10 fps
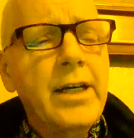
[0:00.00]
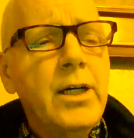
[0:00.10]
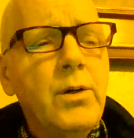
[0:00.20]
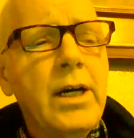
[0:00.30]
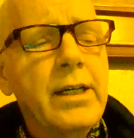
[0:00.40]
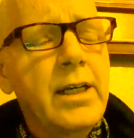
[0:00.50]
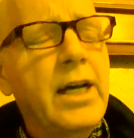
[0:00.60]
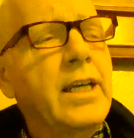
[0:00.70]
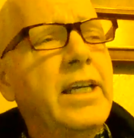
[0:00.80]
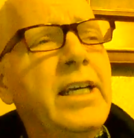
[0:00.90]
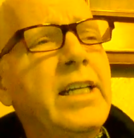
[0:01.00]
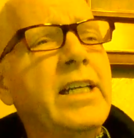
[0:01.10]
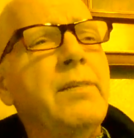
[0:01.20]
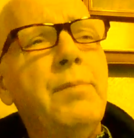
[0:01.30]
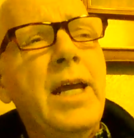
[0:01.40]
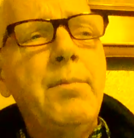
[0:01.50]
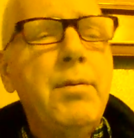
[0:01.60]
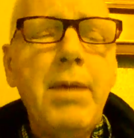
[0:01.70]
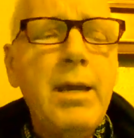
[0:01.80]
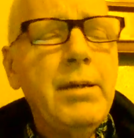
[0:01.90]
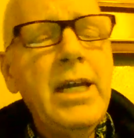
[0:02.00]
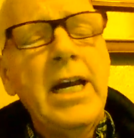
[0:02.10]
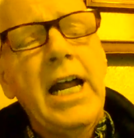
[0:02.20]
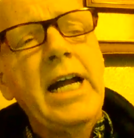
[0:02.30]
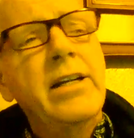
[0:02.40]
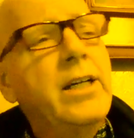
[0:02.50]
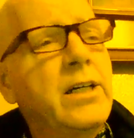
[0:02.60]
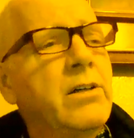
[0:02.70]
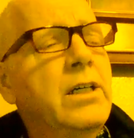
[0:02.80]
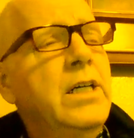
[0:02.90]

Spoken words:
No, I get it. Maybe, maybe not. I don't know.